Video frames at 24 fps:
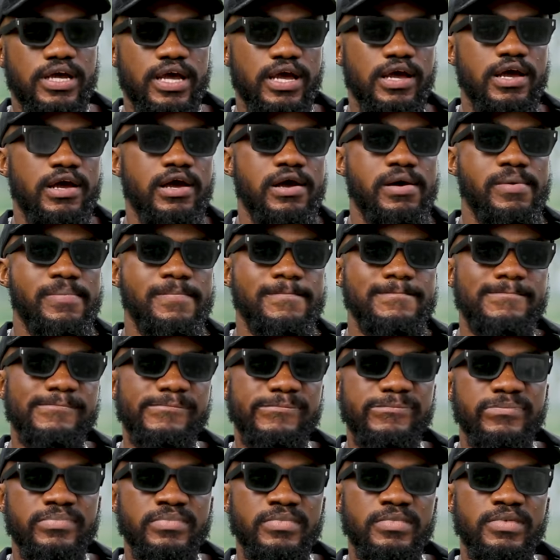
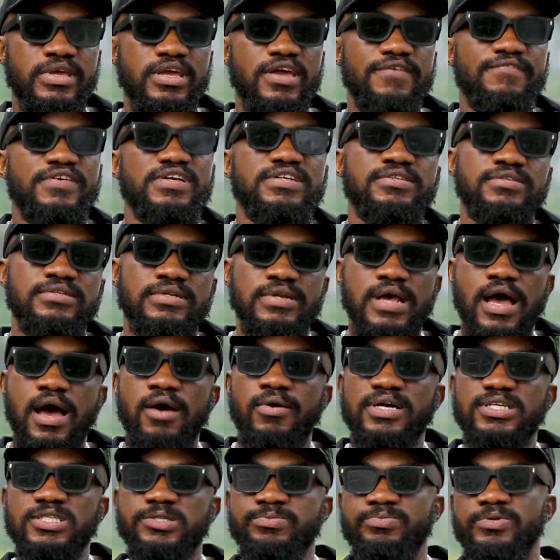Even how
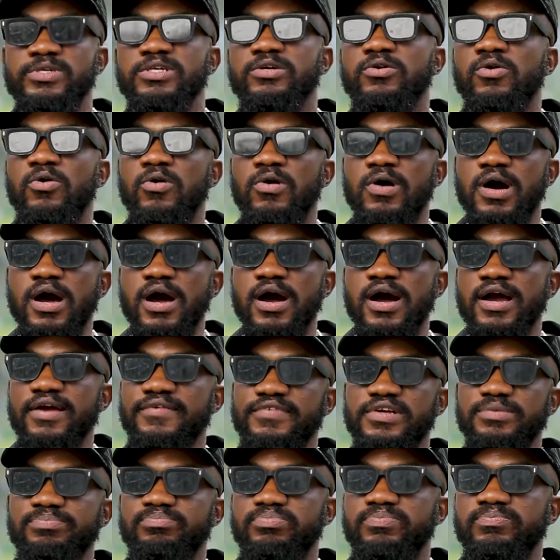I speak or how I
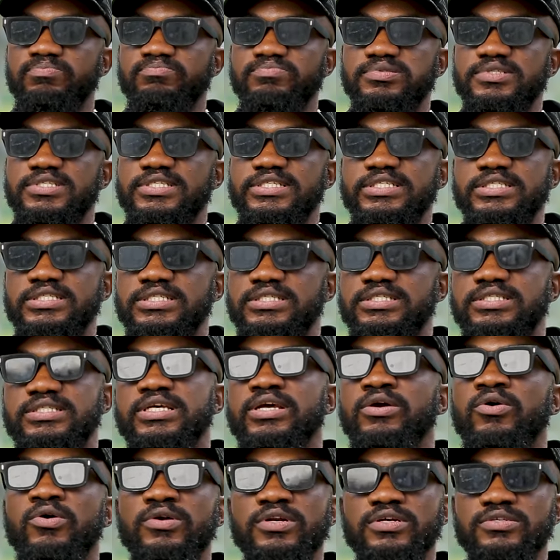even
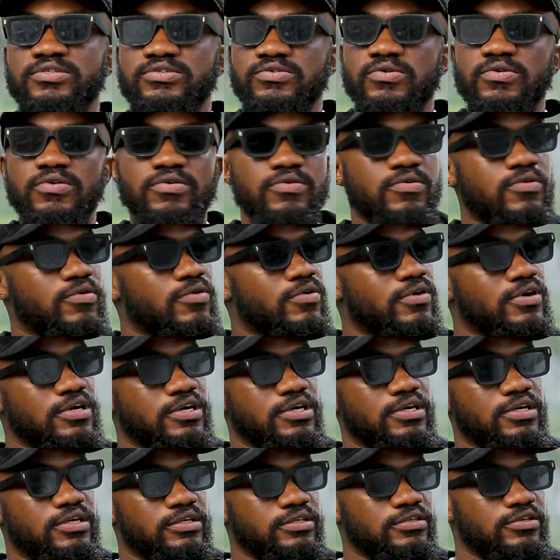sing on a song or,
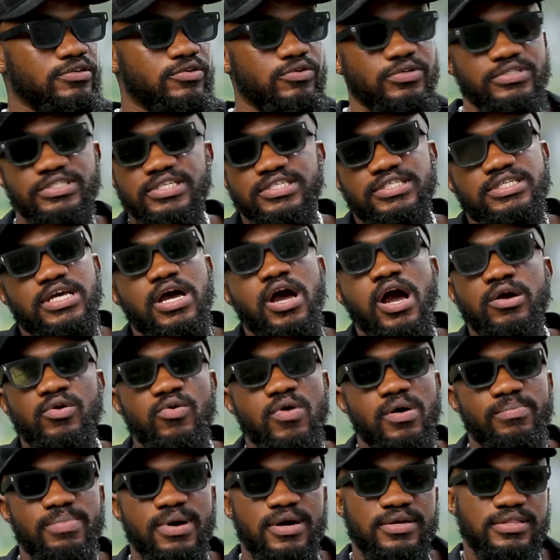you know, just how I
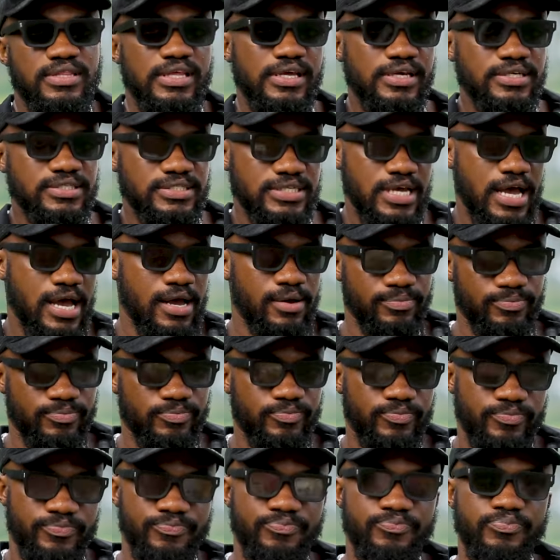go about things are
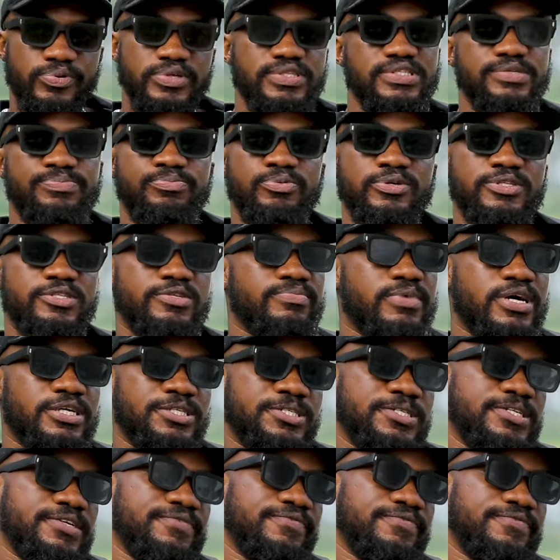pretty much